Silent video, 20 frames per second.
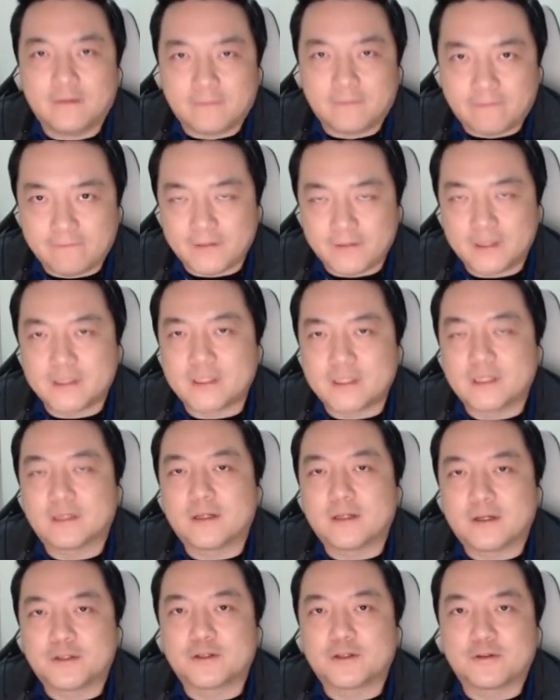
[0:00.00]

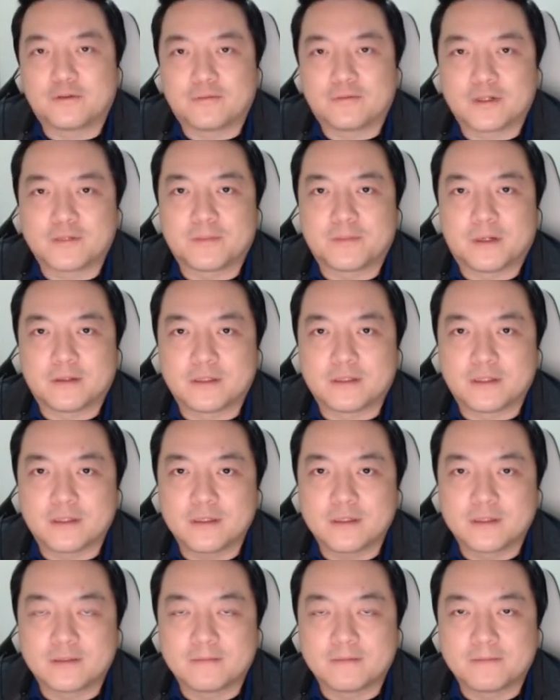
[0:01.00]
physiological responses,